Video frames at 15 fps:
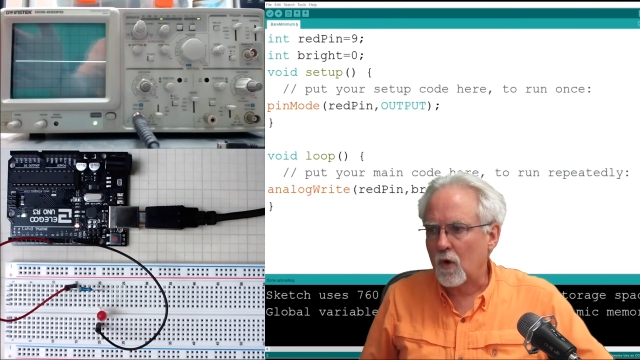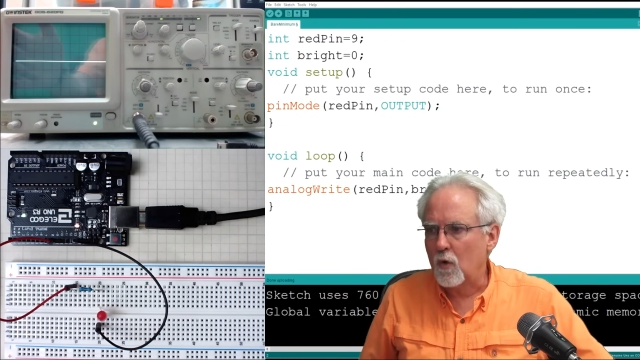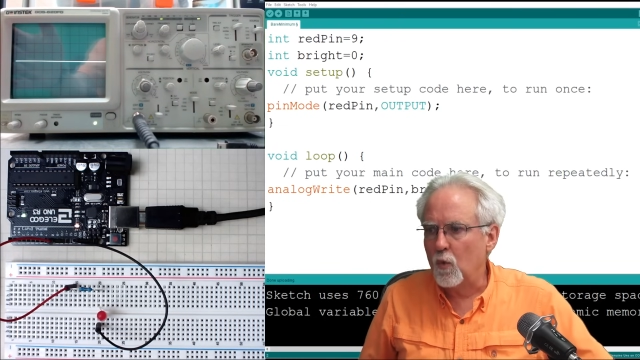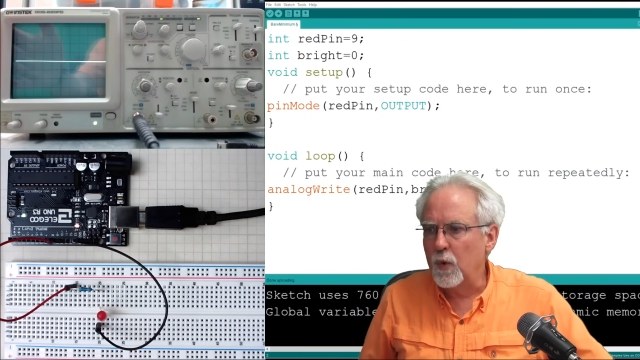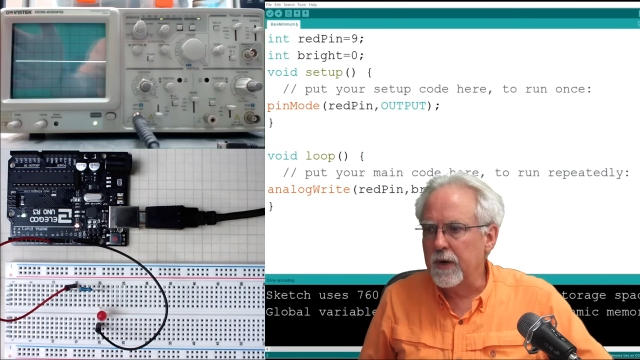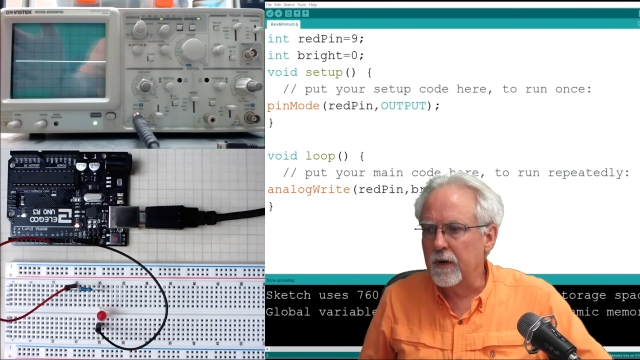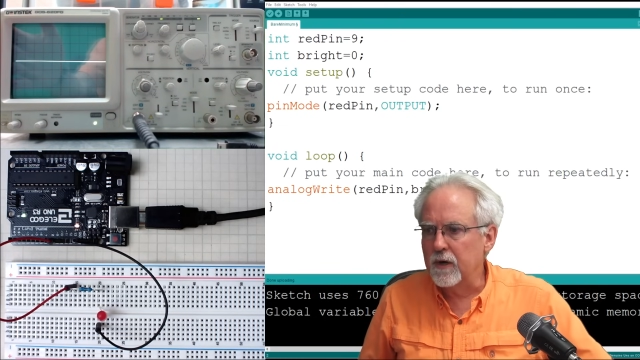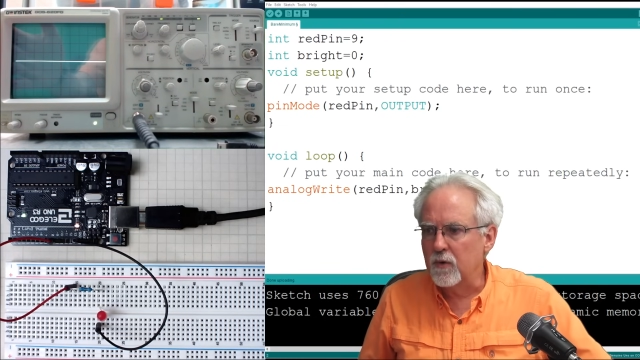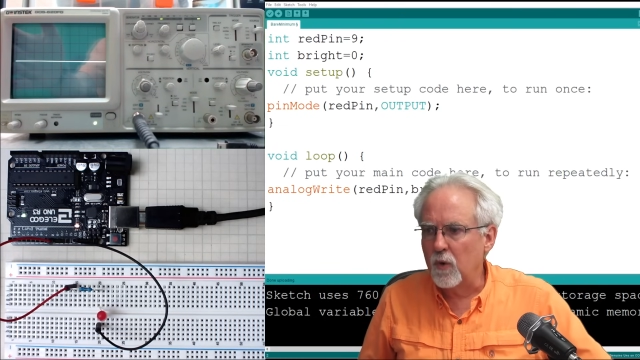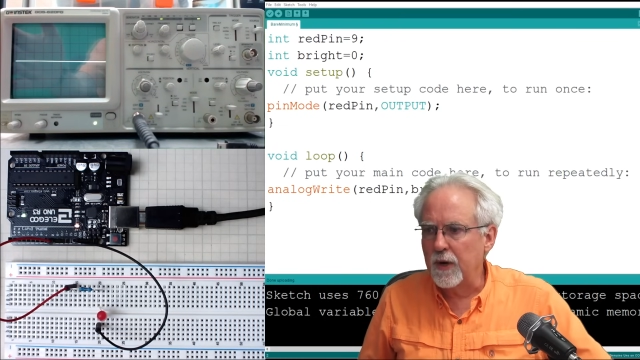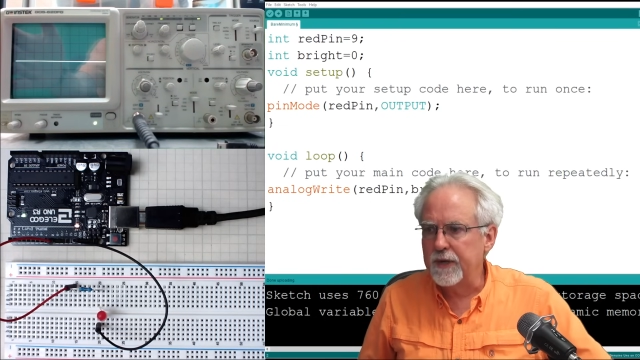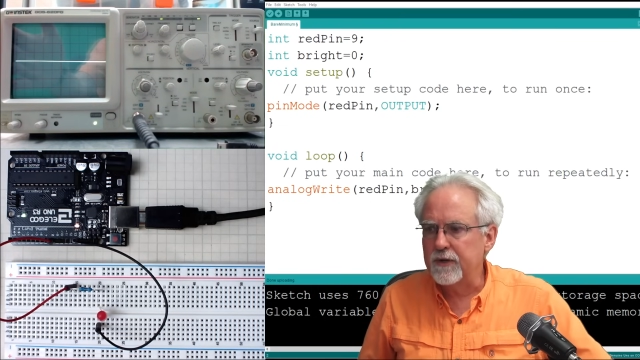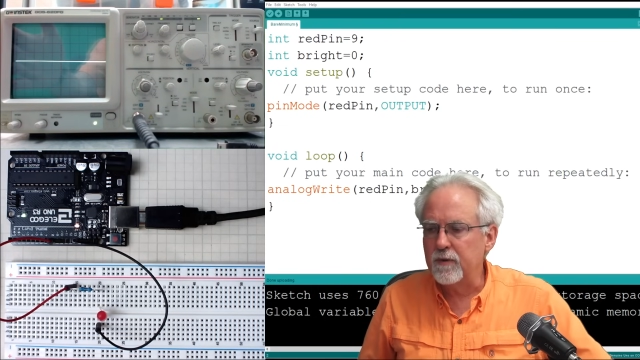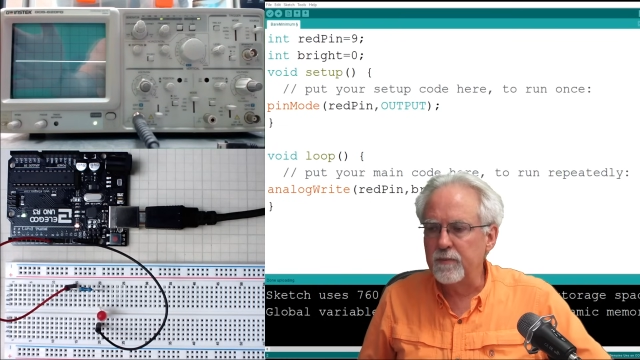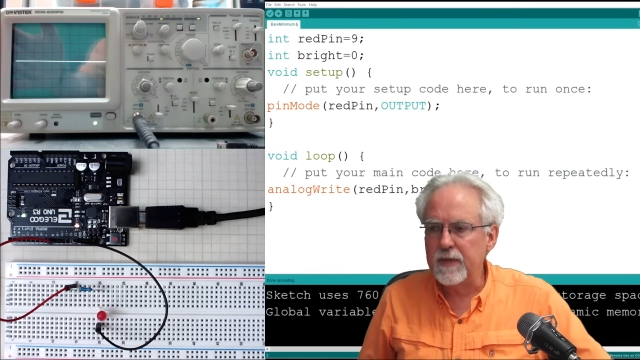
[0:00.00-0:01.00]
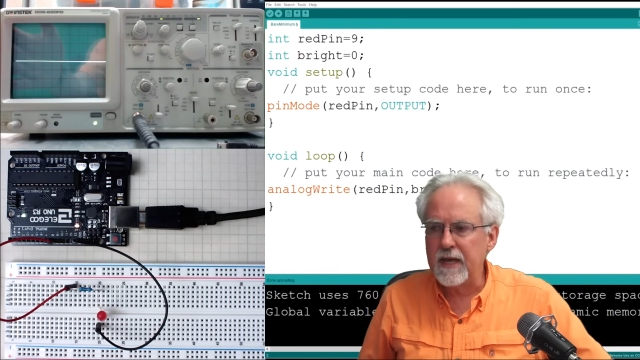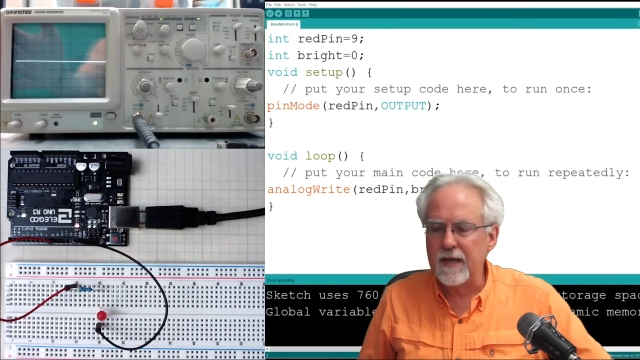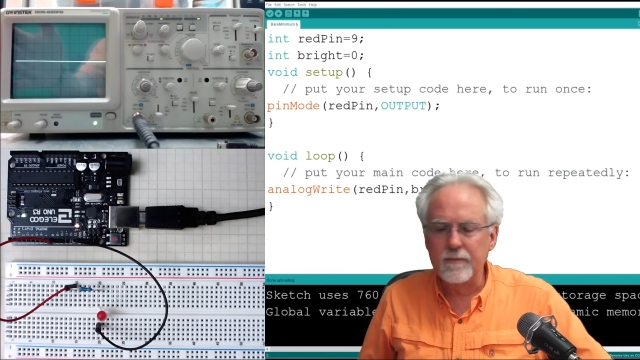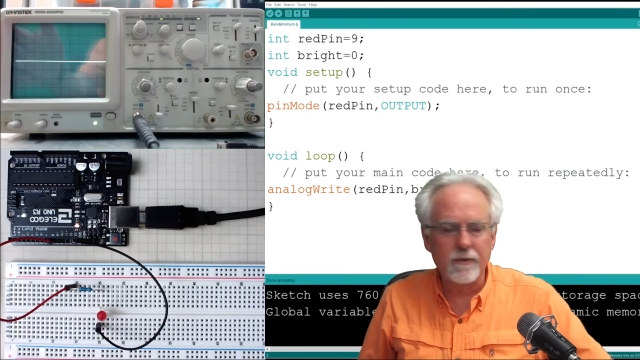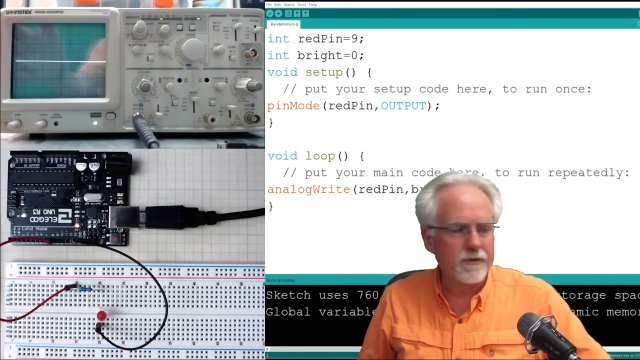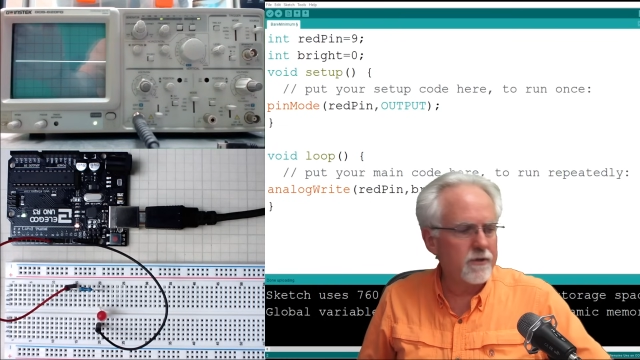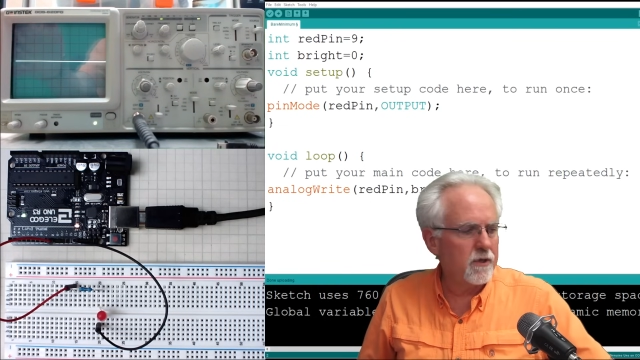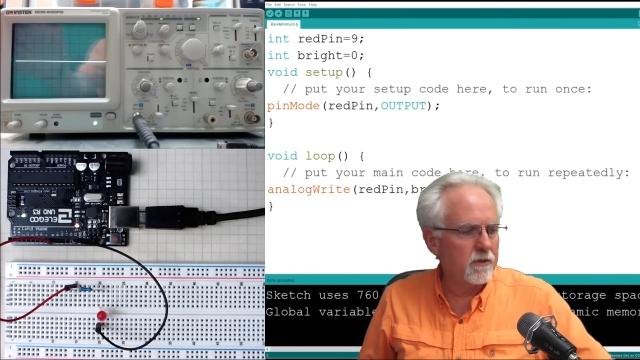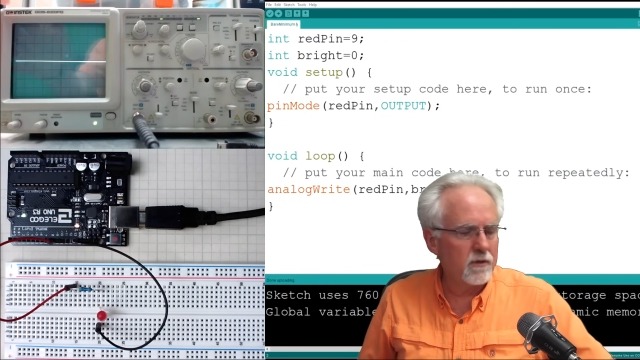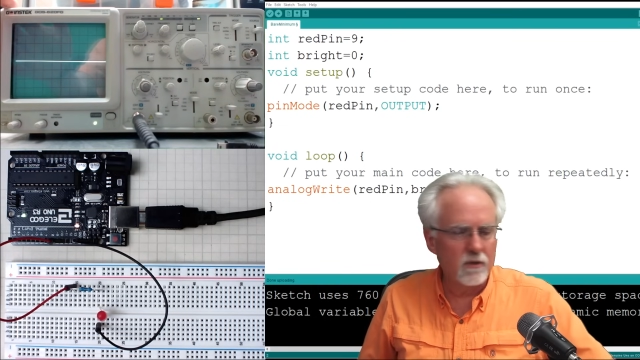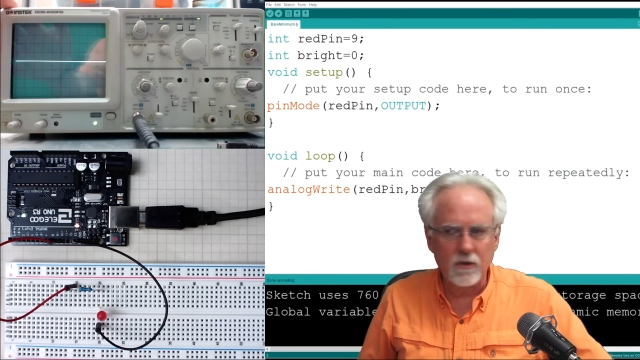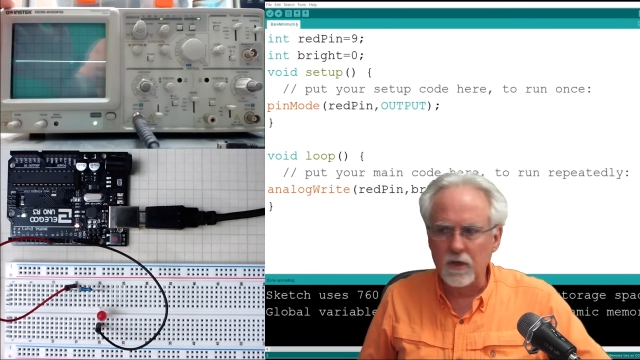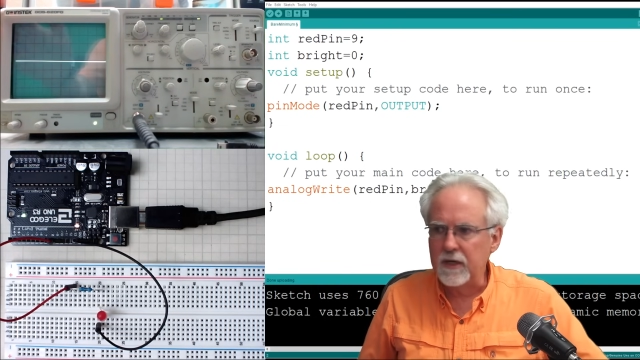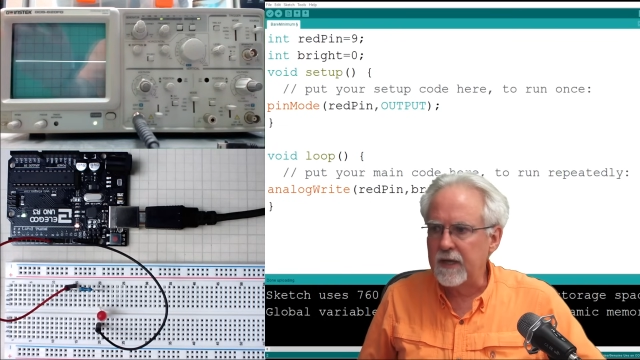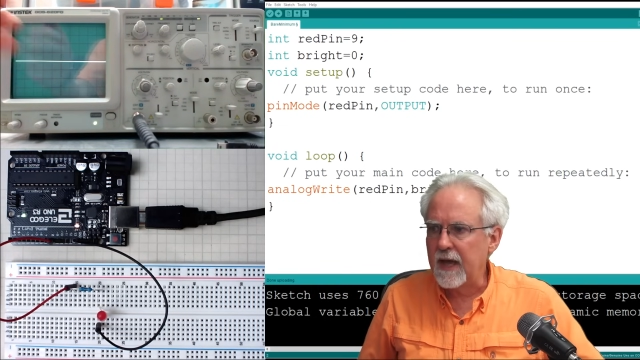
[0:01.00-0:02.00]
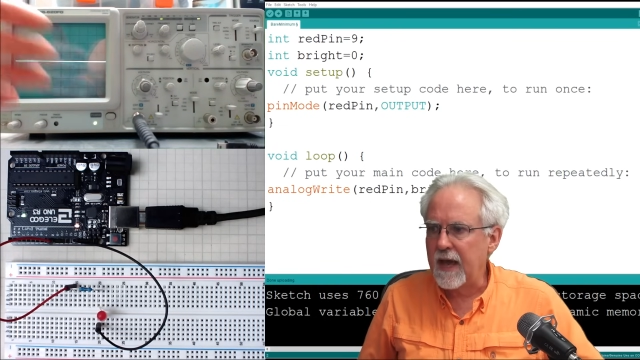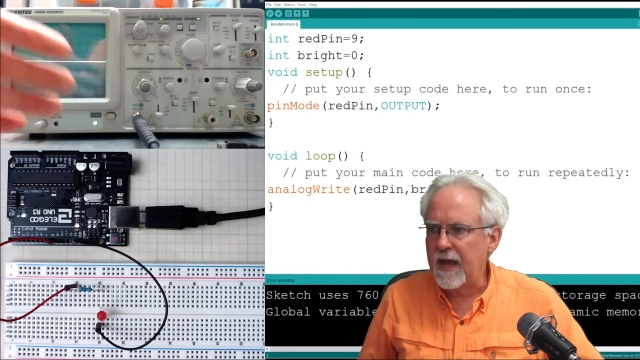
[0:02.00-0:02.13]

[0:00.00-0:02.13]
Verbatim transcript: We are going to be able to look